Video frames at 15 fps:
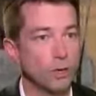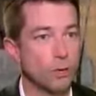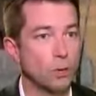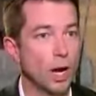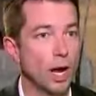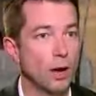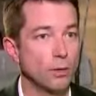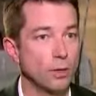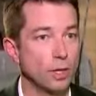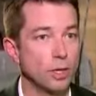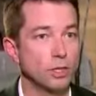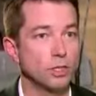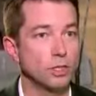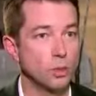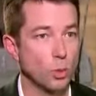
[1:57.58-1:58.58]
of a round
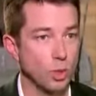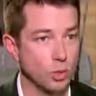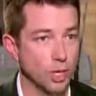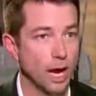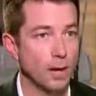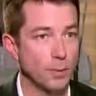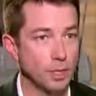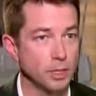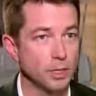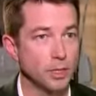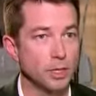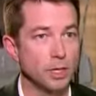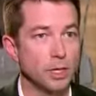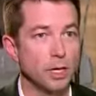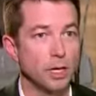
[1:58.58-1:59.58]
and a square diamond
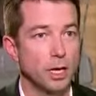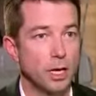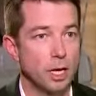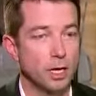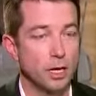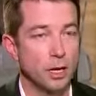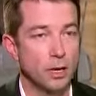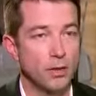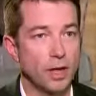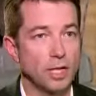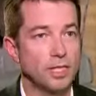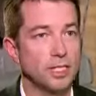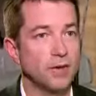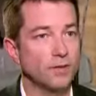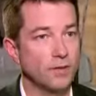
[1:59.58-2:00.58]
and uh,
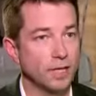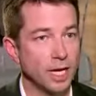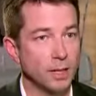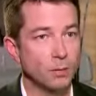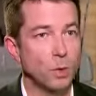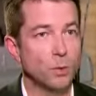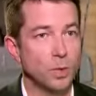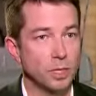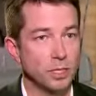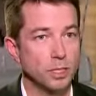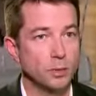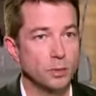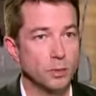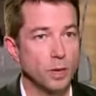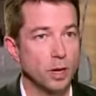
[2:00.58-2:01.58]
that's definitely gained
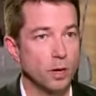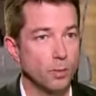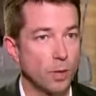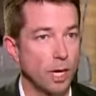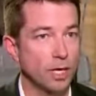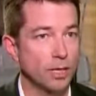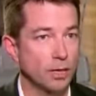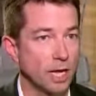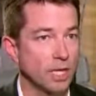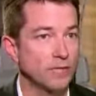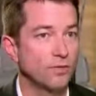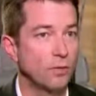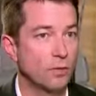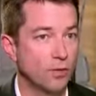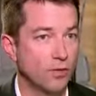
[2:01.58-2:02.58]
momentum uh, probably in the last
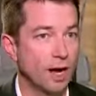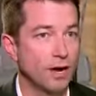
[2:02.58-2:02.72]
four or